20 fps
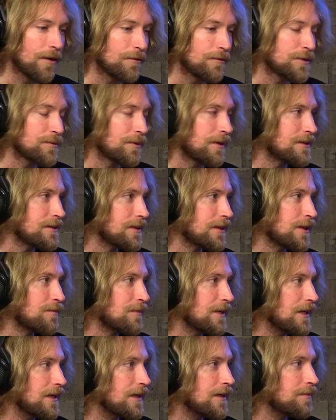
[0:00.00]
a response in the
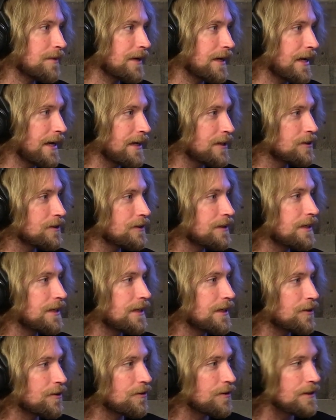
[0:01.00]
immediate, but it actually
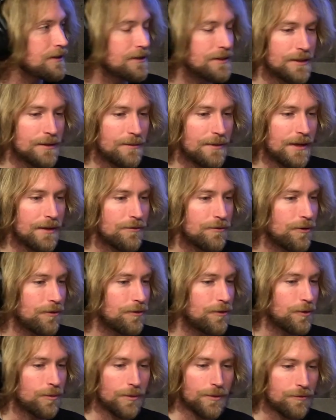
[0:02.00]
increases the amount of growth
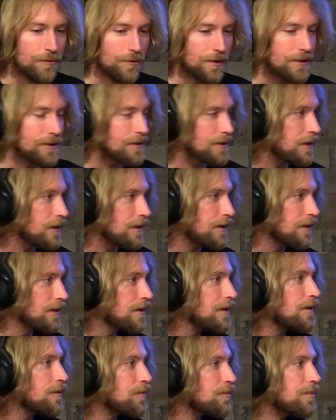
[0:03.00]
hormone for us to
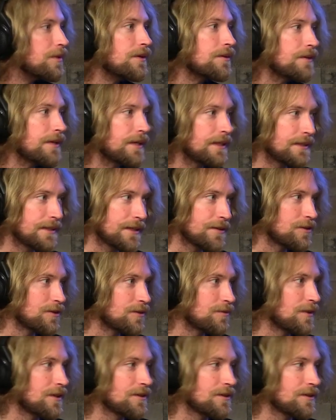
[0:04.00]
build like denser